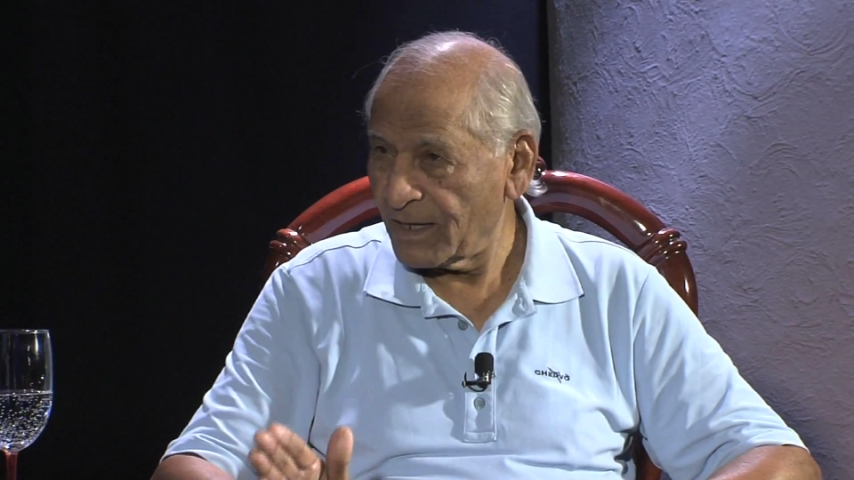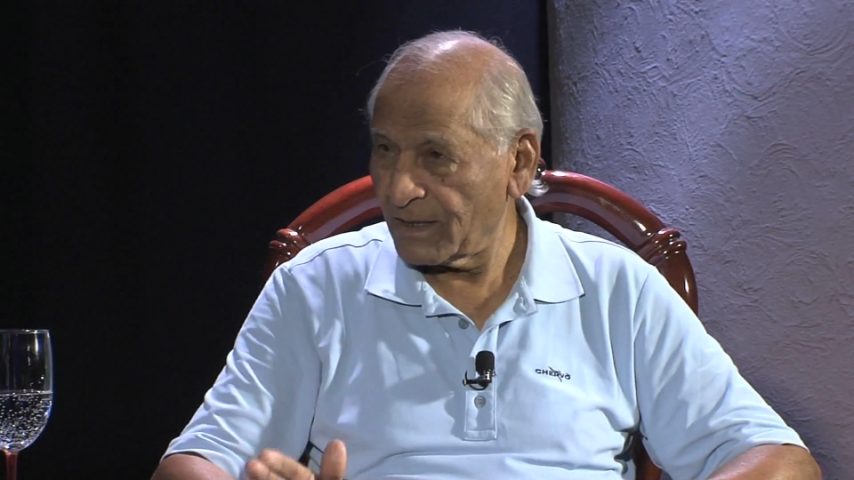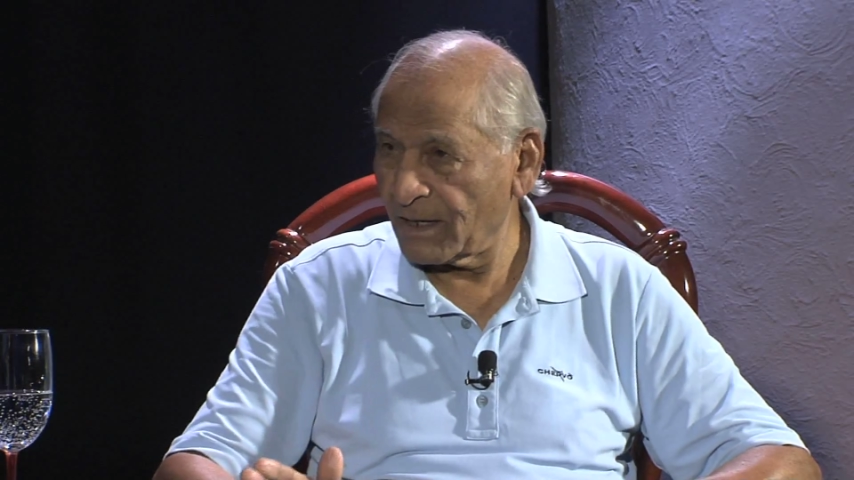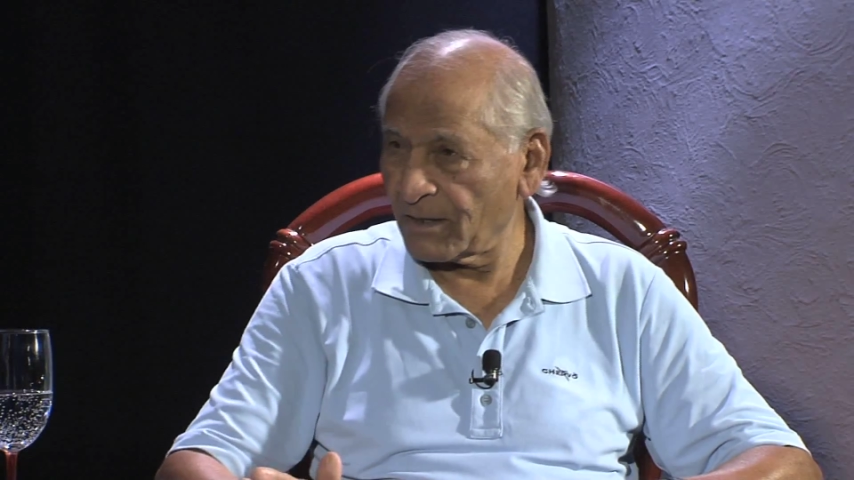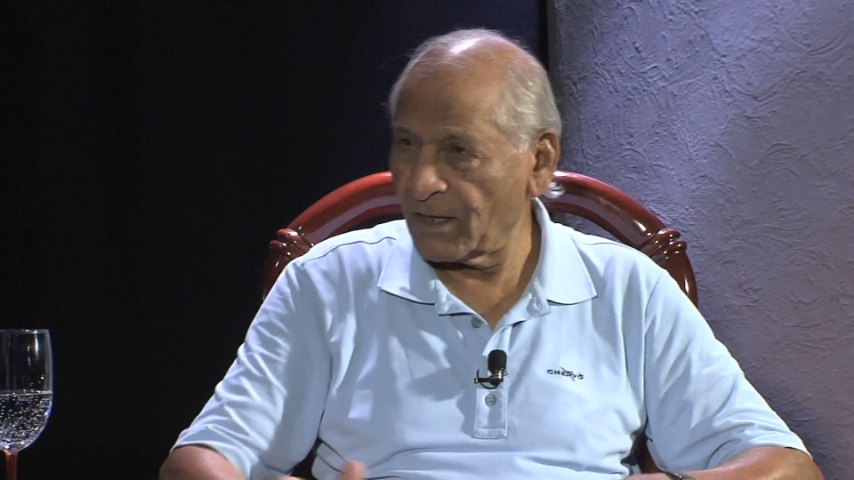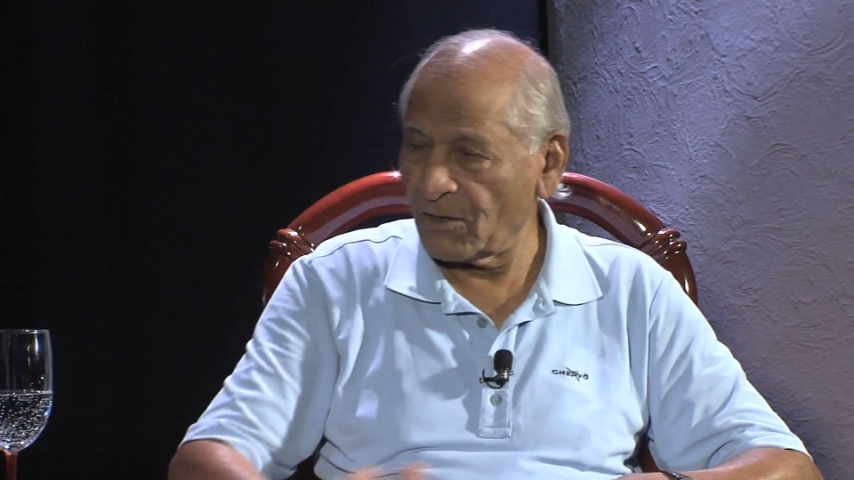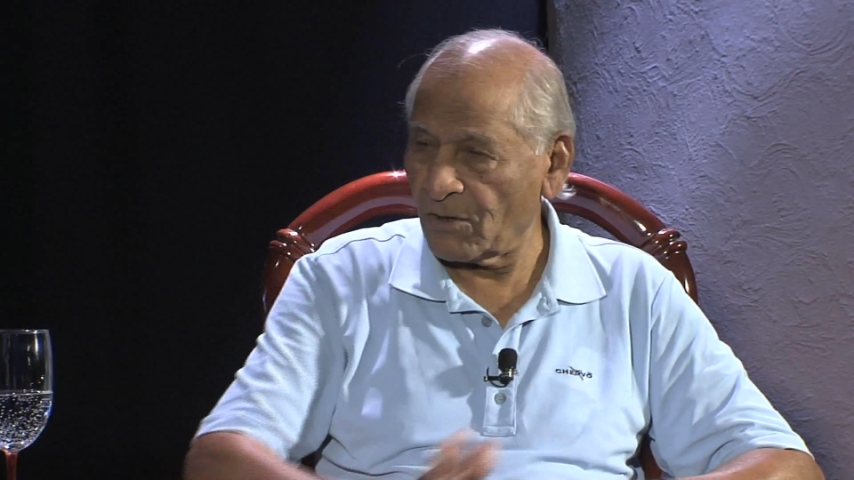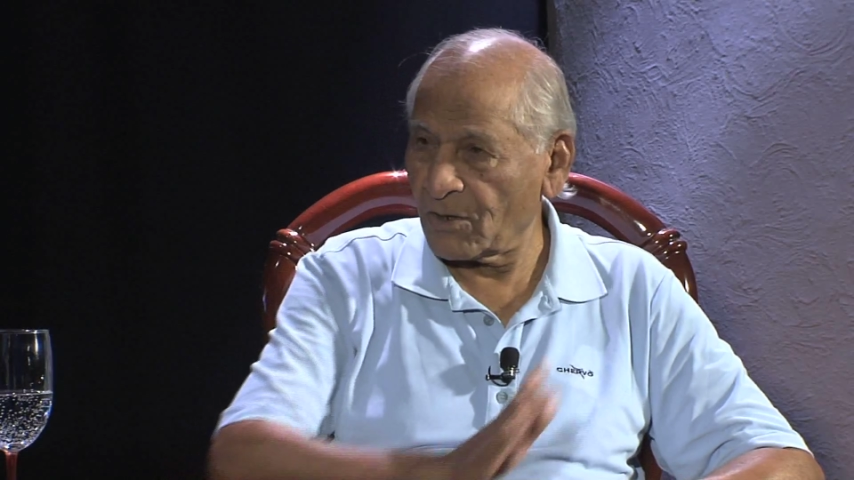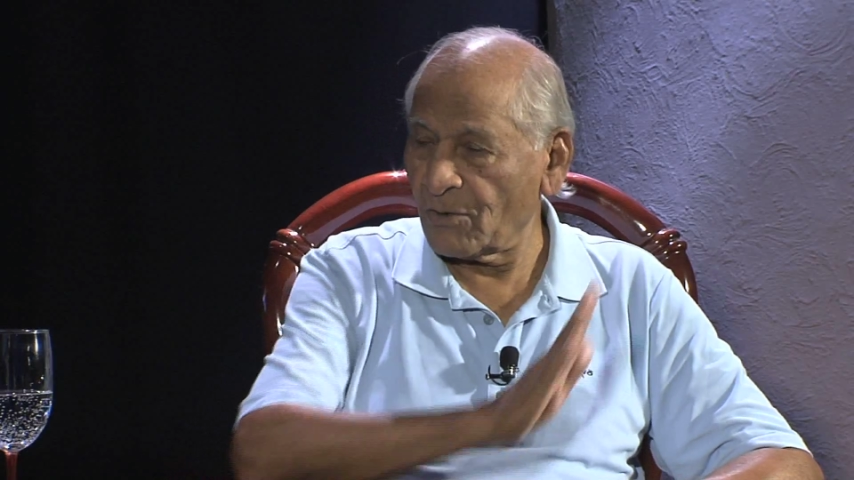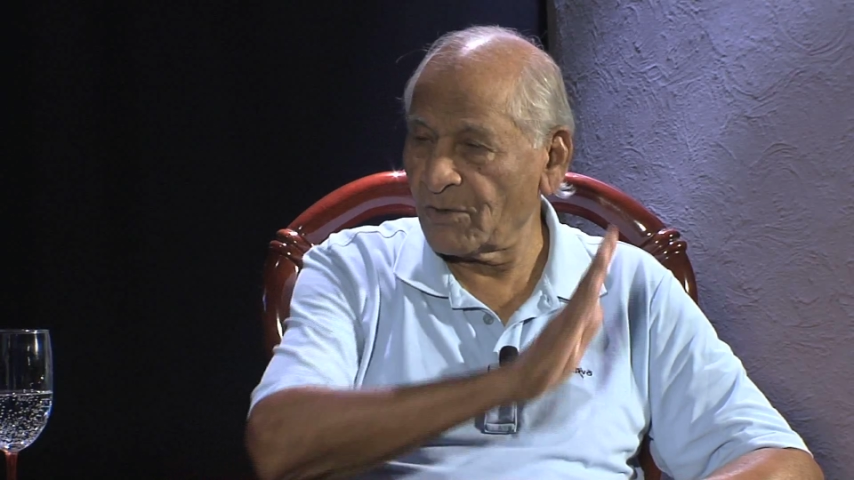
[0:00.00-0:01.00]
That he
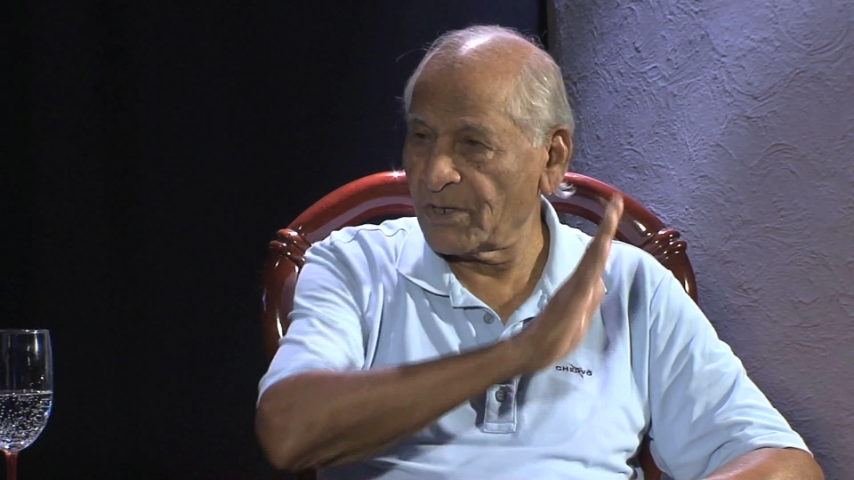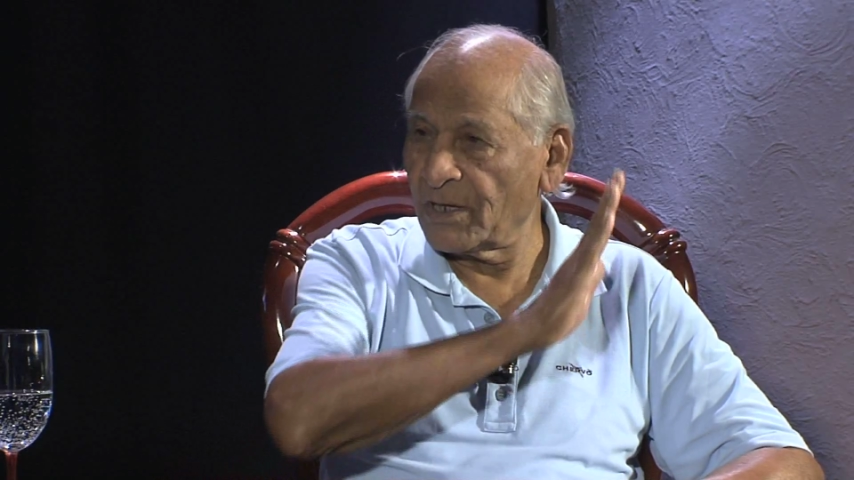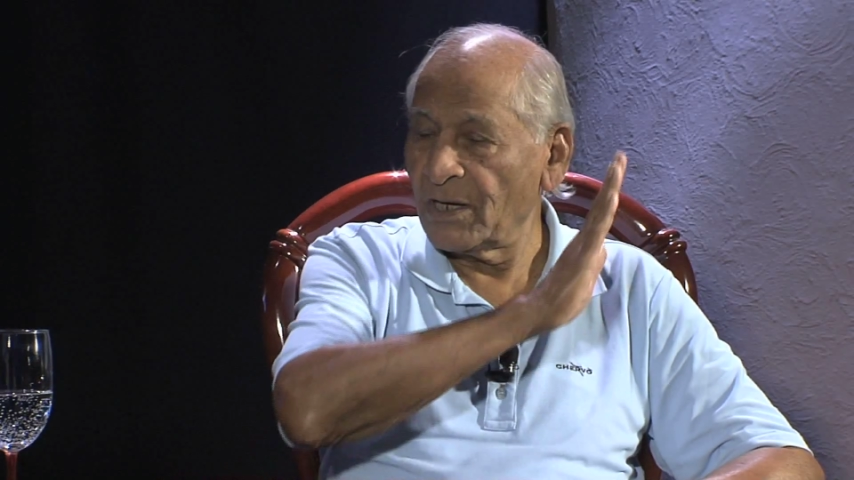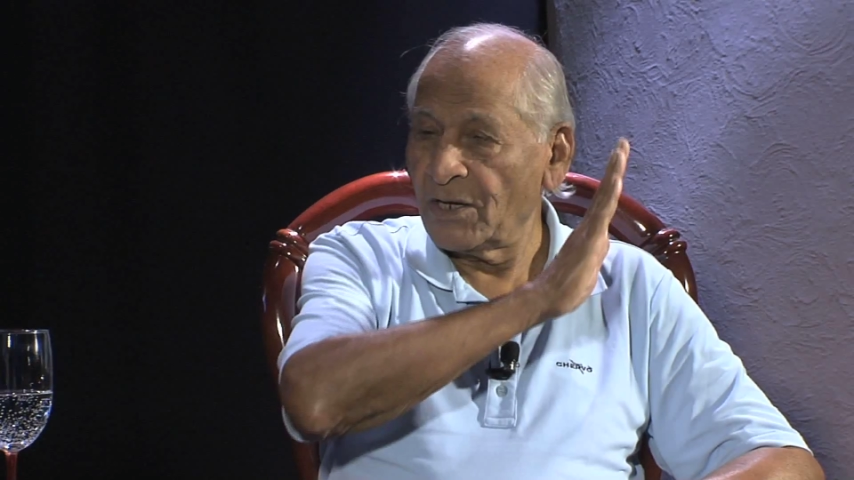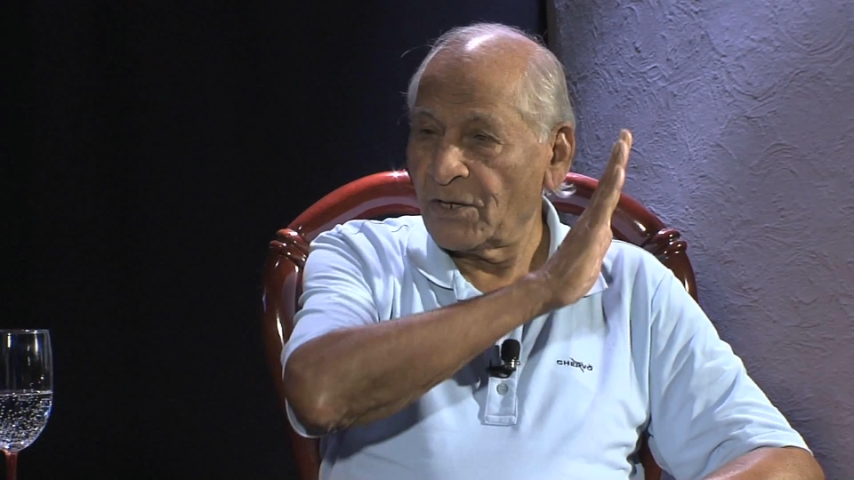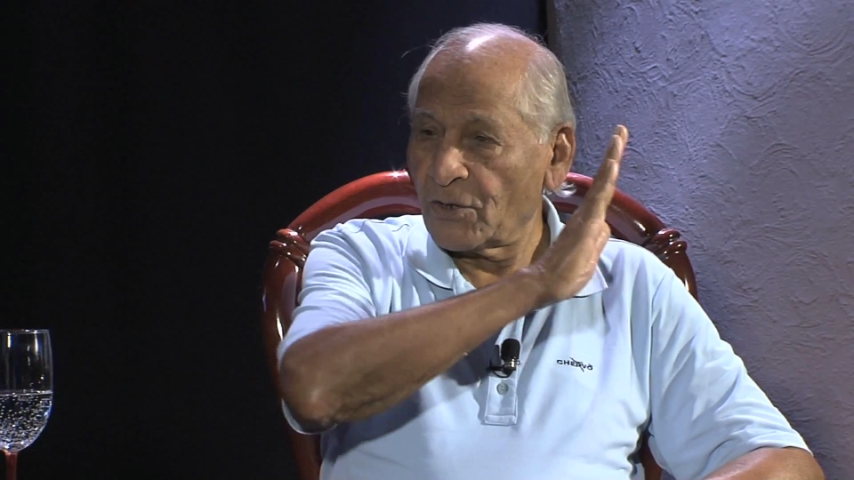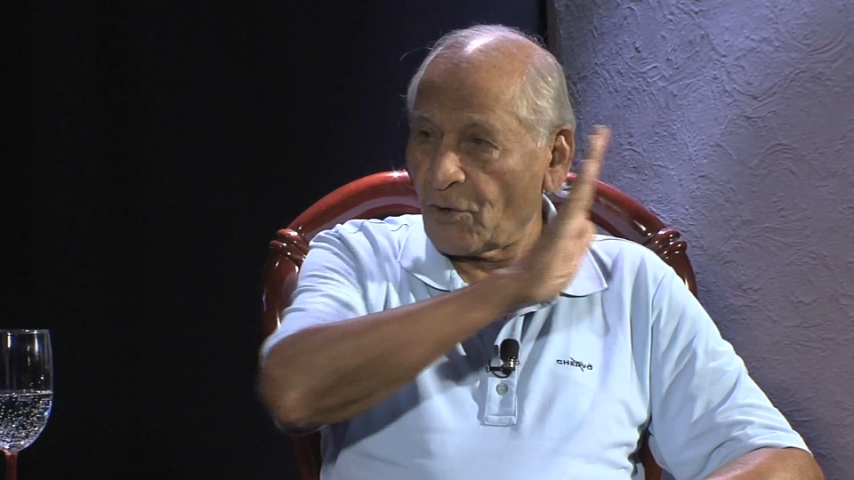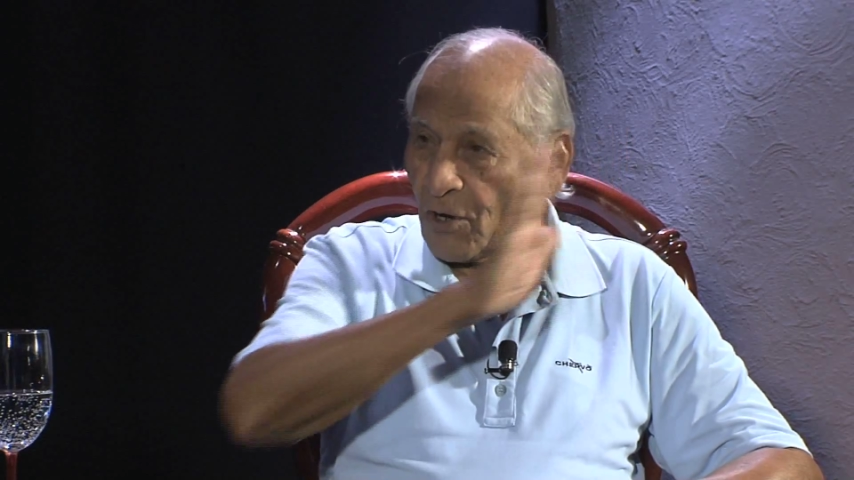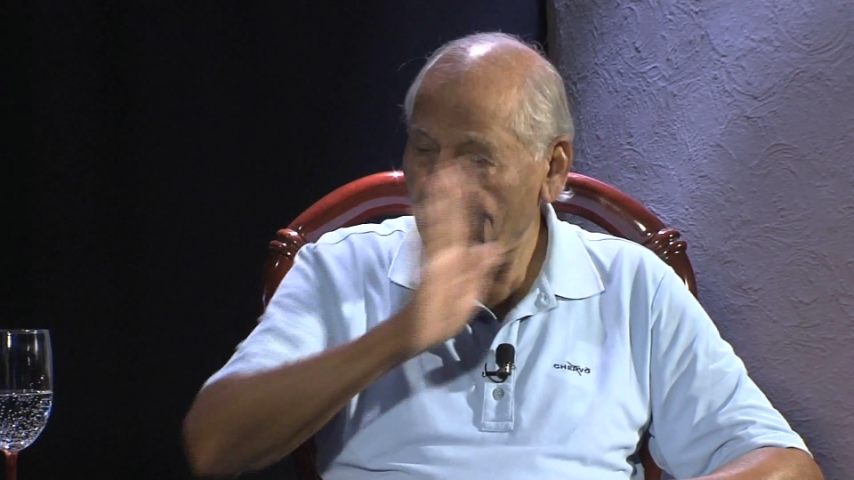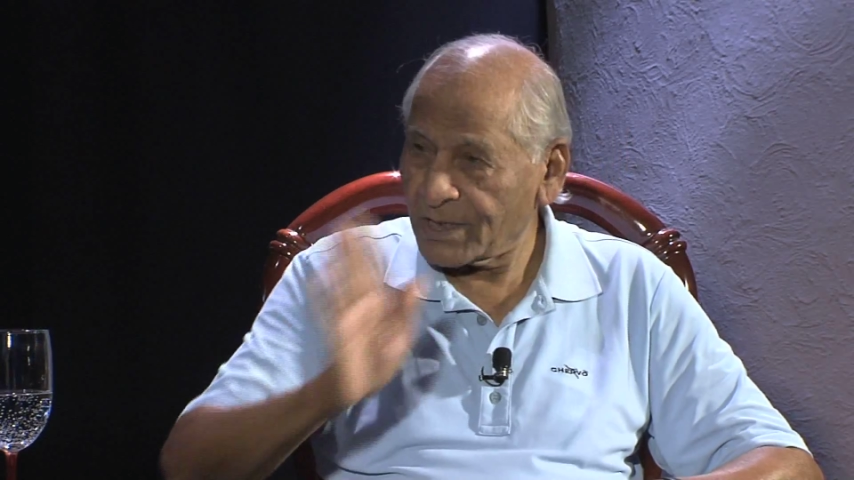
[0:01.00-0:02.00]
not only
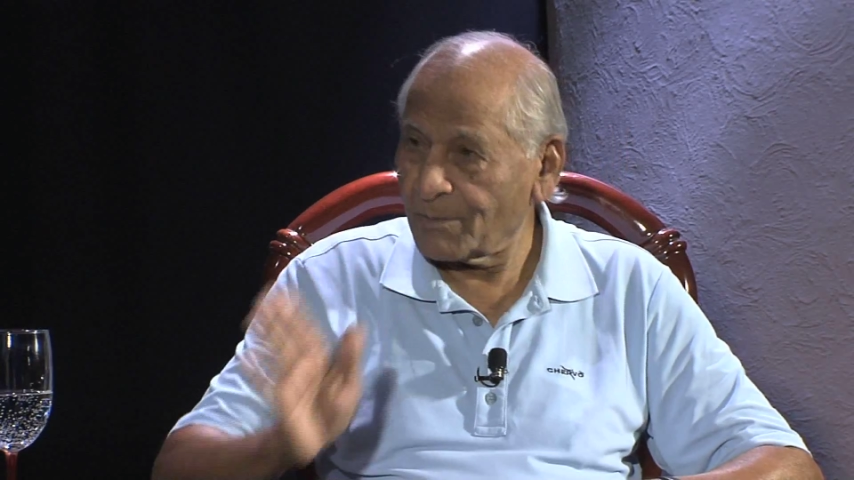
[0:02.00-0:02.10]
talks